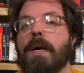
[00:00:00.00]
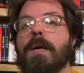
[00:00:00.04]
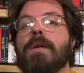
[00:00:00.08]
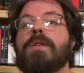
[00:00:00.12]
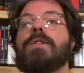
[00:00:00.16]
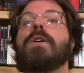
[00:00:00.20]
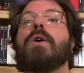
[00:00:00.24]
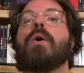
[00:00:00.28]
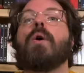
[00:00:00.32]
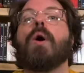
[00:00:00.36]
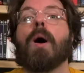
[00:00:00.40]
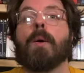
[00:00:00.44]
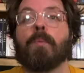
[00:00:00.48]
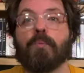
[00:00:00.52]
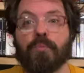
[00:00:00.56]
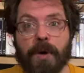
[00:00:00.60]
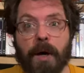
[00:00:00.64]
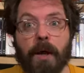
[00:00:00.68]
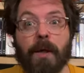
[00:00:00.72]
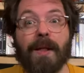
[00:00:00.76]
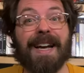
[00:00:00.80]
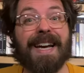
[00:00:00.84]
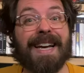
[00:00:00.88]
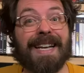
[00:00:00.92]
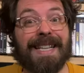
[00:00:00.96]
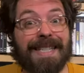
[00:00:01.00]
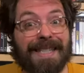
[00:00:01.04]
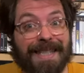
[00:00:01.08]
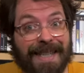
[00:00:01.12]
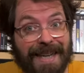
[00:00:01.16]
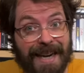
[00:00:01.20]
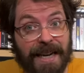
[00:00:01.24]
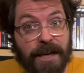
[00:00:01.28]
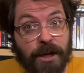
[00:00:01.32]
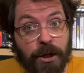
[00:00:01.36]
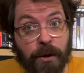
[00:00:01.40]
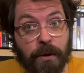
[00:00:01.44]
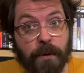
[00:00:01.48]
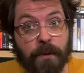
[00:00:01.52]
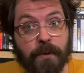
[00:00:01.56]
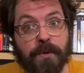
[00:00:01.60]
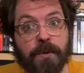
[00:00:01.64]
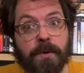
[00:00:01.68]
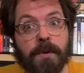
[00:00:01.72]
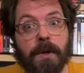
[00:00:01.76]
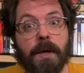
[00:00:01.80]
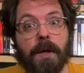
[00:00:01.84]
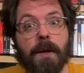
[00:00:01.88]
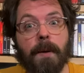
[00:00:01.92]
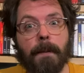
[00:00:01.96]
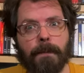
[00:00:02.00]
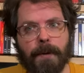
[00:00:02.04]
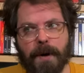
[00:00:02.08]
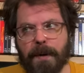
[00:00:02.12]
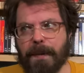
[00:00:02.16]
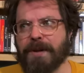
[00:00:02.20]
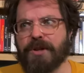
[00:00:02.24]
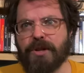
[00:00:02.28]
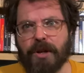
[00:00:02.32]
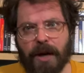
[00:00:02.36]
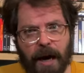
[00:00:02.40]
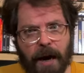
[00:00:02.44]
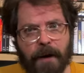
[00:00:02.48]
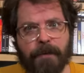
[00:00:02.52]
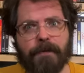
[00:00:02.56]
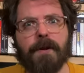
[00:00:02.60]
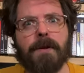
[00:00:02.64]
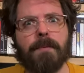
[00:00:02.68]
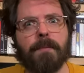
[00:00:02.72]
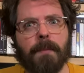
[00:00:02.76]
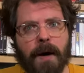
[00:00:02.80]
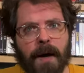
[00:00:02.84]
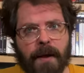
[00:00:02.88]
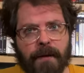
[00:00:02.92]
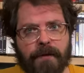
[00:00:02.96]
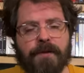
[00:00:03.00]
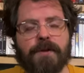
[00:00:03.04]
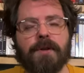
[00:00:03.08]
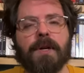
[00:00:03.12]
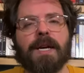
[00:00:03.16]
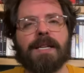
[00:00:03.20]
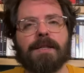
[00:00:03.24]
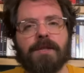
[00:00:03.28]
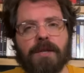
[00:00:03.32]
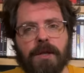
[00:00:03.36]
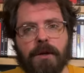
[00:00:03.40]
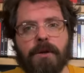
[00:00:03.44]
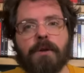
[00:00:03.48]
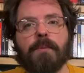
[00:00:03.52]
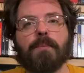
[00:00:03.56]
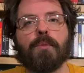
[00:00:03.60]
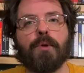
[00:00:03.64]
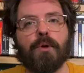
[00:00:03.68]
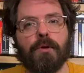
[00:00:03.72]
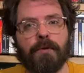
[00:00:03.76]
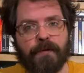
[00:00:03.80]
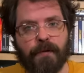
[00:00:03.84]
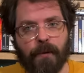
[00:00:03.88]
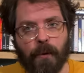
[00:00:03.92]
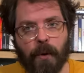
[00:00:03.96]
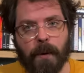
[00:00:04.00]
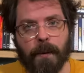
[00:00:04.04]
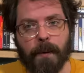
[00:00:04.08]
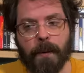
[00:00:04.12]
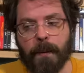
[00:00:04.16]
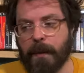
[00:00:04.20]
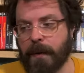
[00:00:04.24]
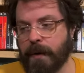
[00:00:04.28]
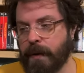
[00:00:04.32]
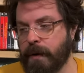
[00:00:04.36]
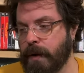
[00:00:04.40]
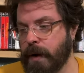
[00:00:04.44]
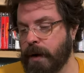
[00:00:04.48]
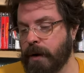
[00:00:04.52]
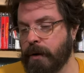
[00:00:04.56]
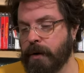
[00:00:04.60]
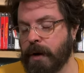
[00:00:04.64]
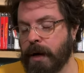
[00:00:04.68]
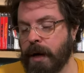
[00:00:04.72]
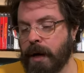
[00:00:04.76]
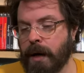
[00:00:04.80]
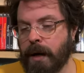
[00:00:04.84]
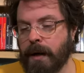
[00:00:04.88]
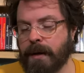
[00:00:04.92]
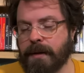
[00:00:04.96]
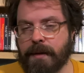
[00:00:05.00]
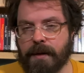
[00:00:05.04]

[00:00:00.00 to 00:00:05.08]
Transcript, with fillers: So Umbrella continues pretty much every month to continue to move forward with their uh,